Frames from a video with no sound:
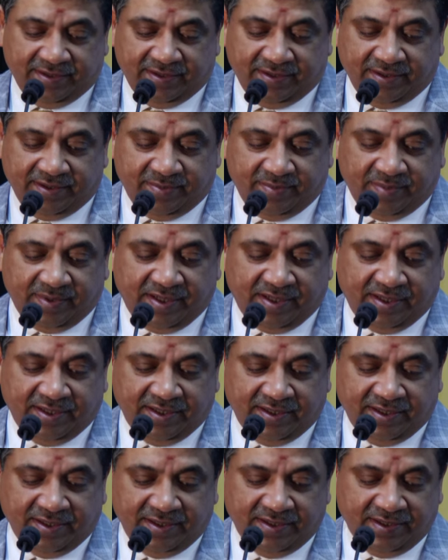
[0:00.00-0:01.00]
the
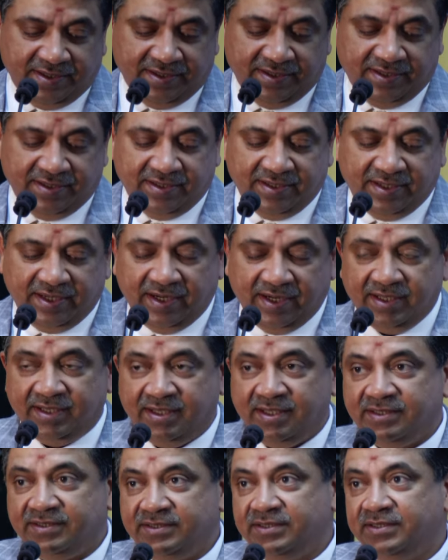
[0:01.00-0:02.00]
many
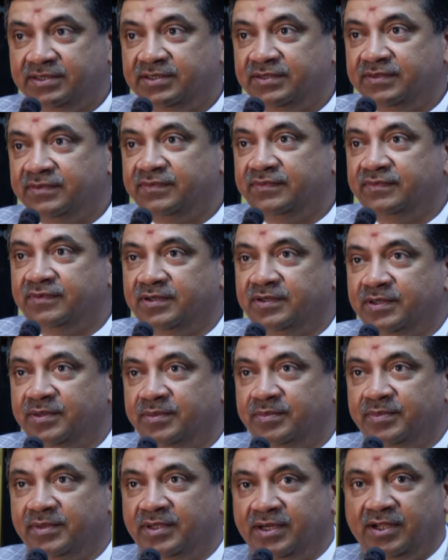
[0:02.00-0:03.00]
delegates from
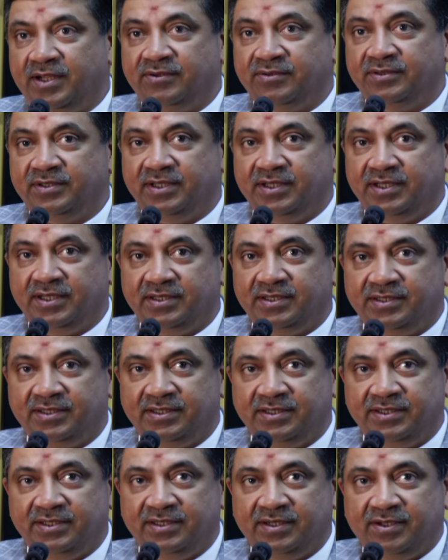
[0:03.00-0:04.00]
around the
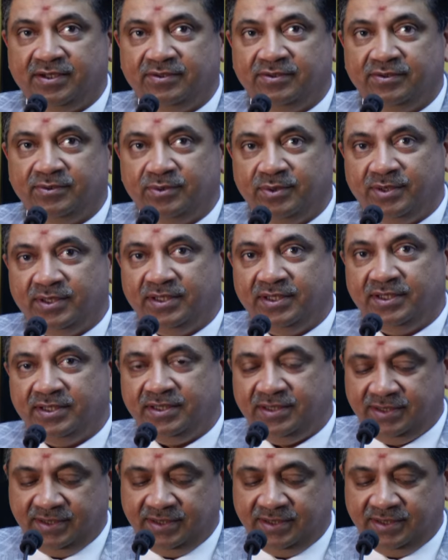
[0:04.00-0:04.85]
country, around the world.